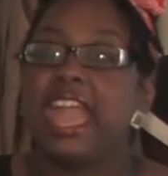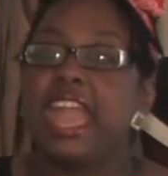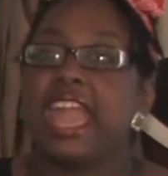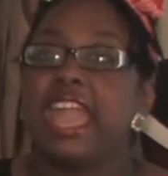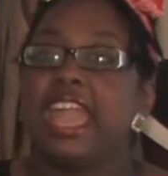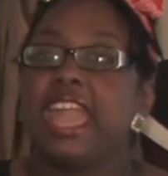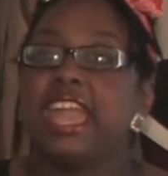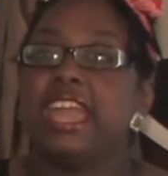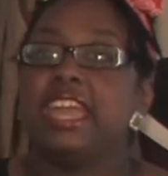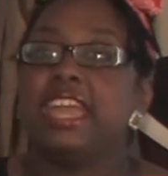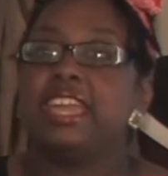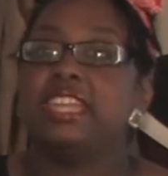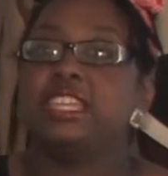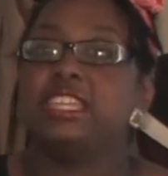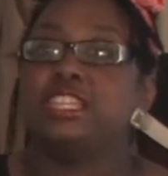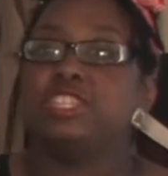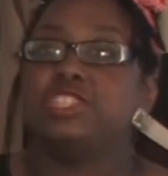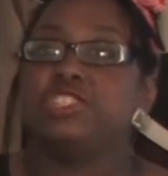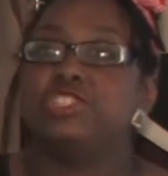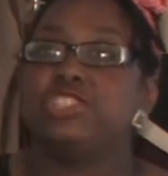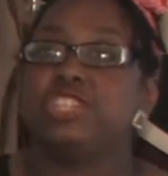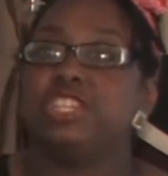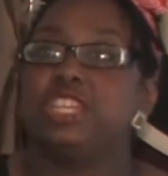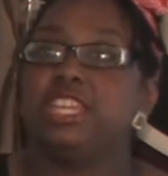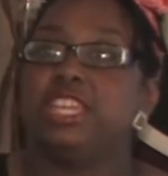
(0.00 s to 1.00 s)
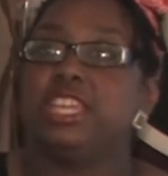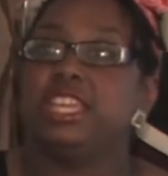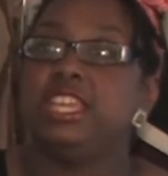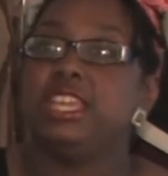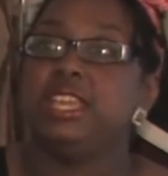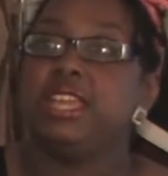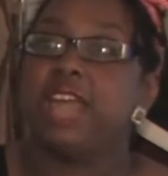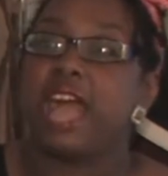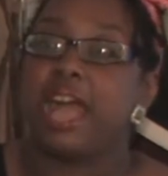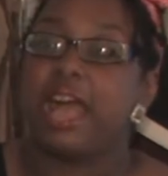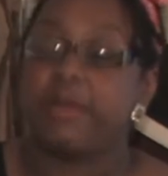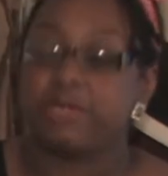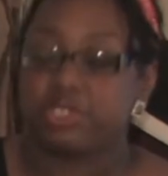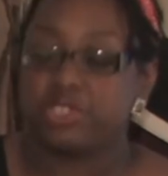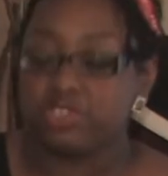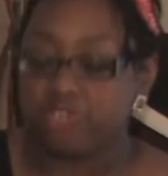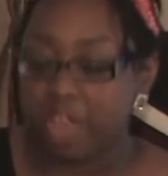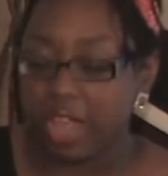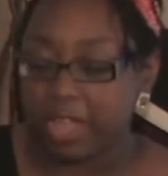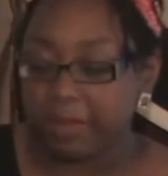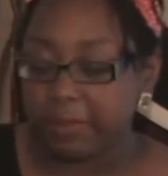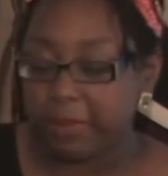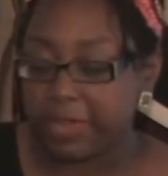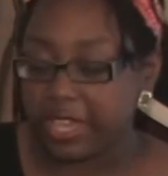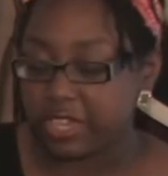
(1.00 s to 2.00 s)
and I was
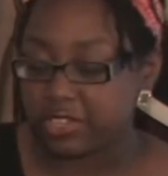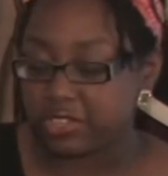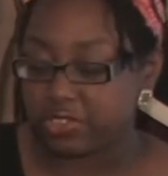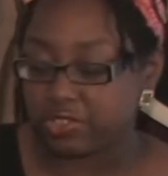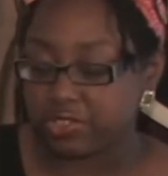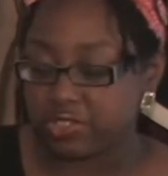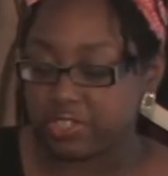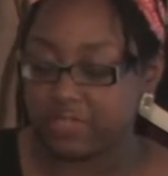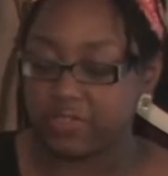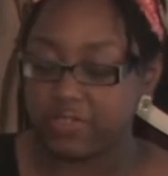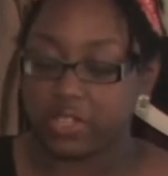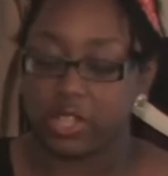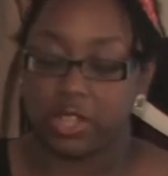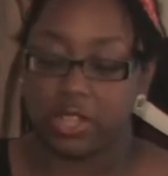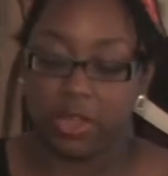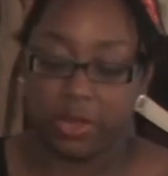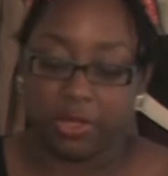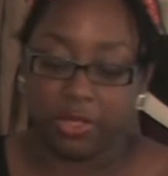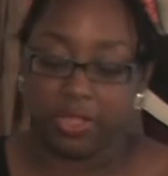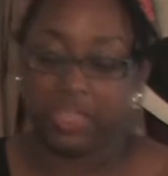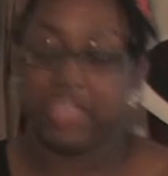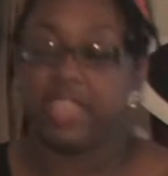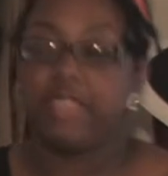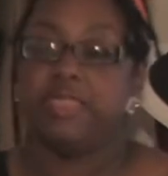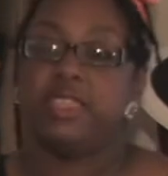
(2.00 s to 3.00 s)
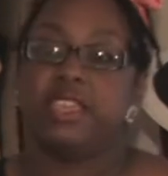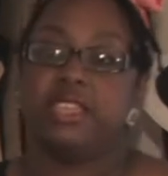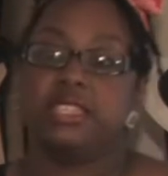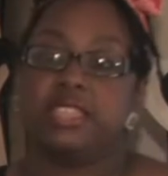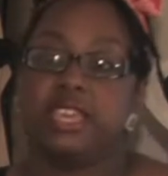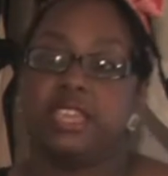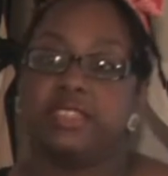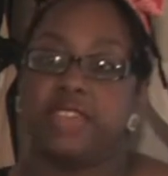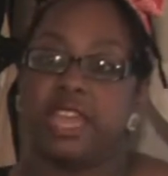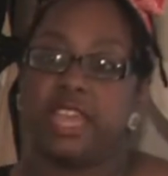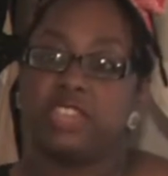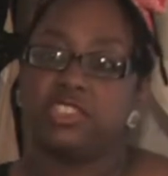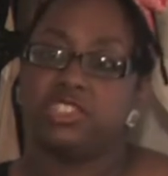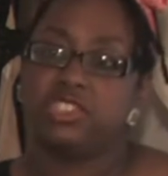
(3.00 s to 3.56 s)
drawing pictures of clothing and things like that,